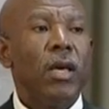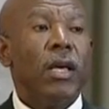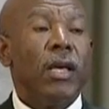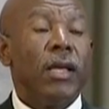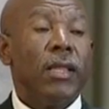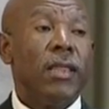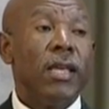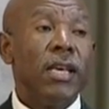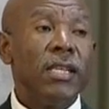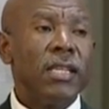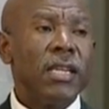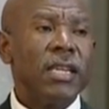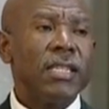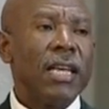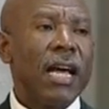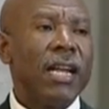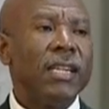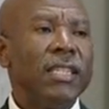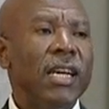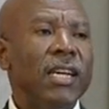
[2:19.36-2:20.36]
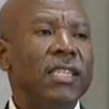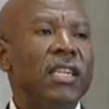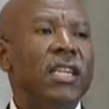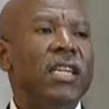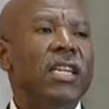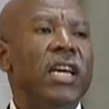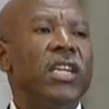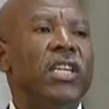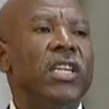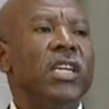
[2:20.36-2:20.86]
This resulted
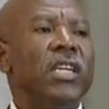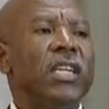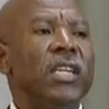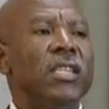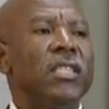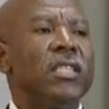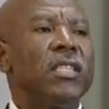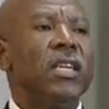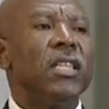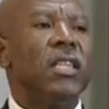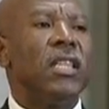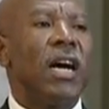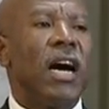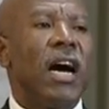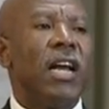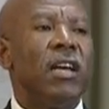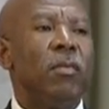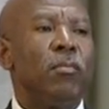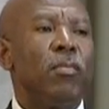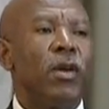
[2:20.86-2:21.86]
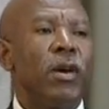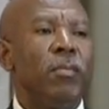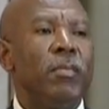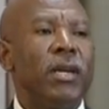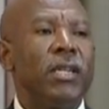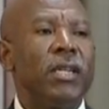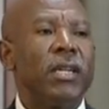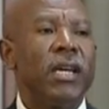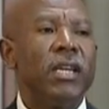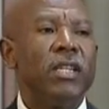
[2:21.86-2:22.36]
in an increase in the
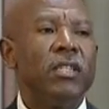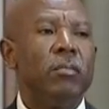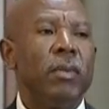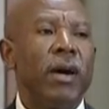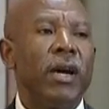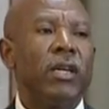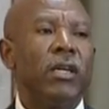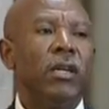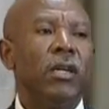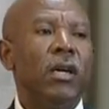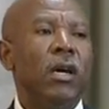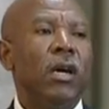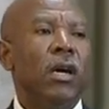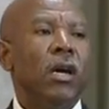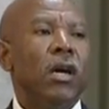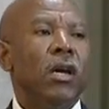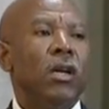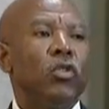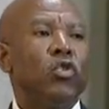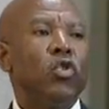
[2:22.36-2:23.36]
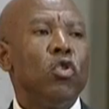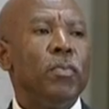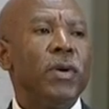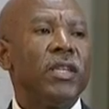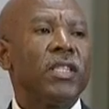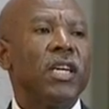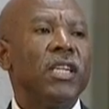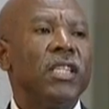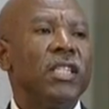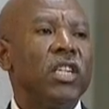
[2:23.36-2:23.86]
unemployment rate by 2
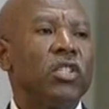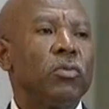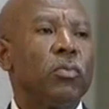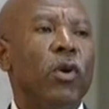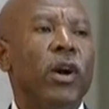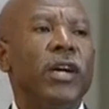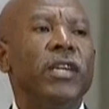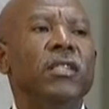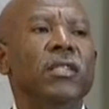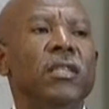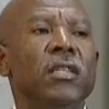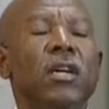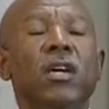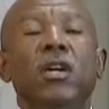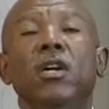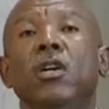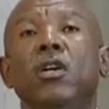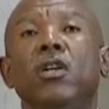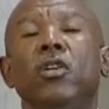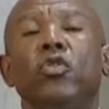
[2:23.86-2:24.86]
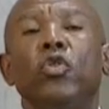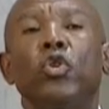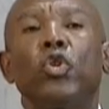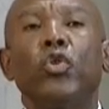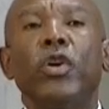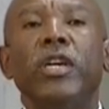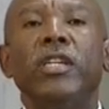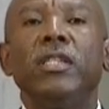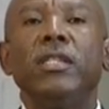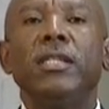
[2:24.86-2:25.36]
percentage points to
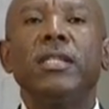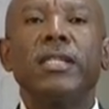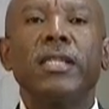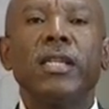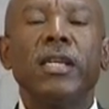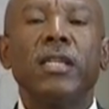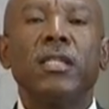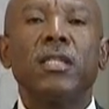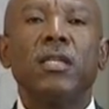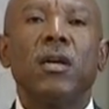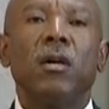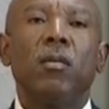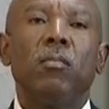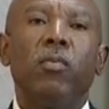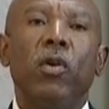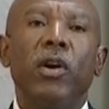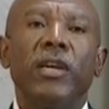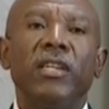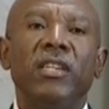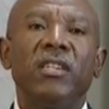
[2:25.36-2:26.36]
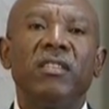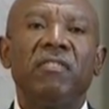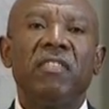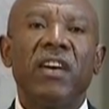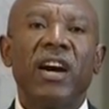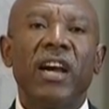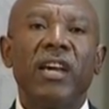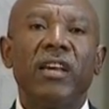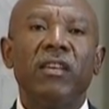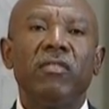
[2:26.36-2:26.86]

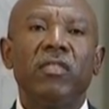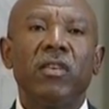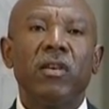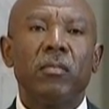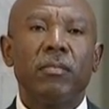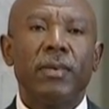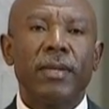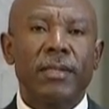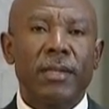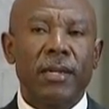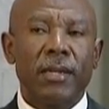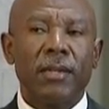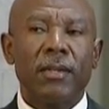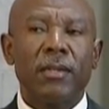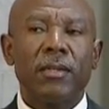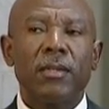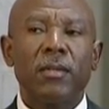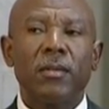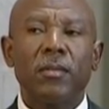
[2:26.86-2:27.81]
26.5%.